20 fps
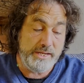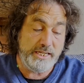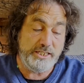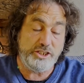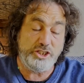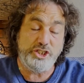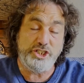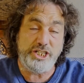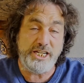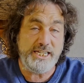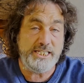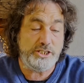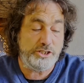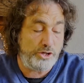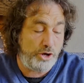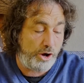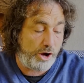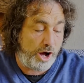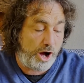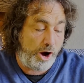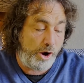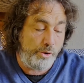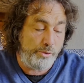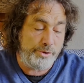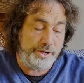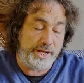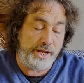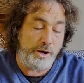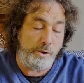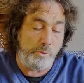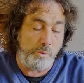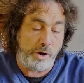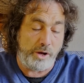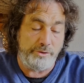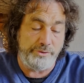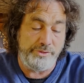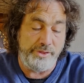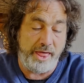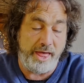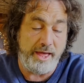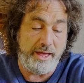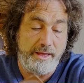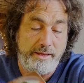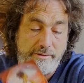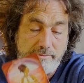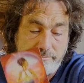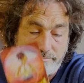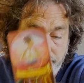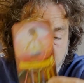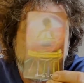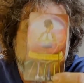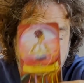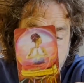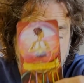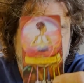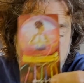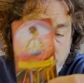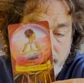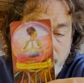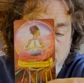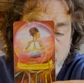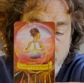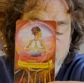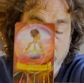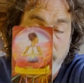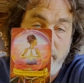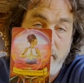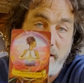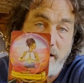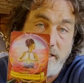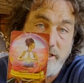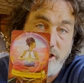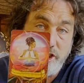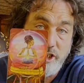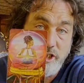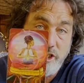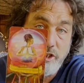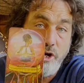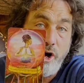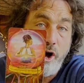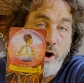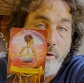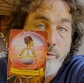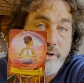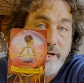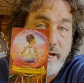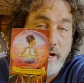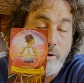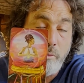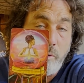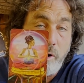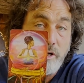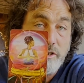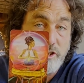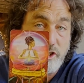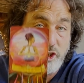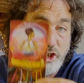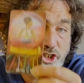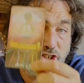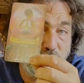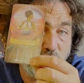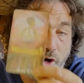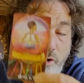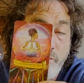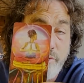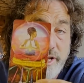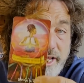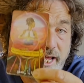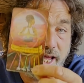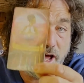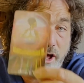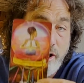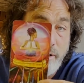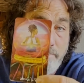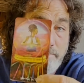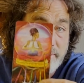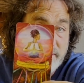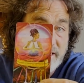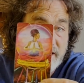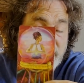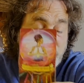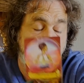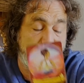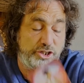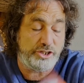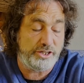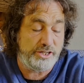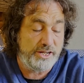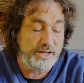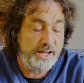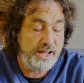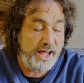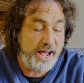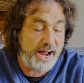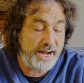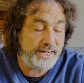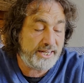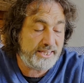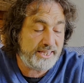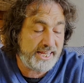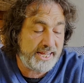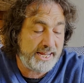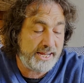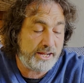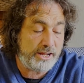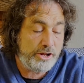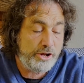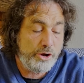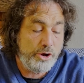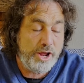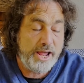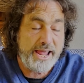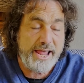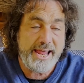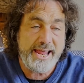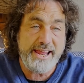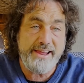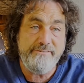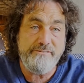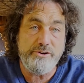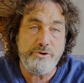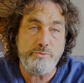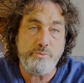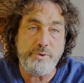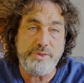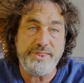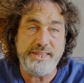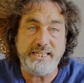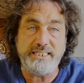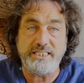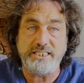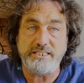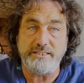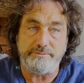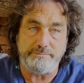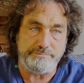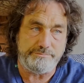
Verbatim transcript: She's not holding a wand there. She's not holding a wand. She's holding her position. And I think even with this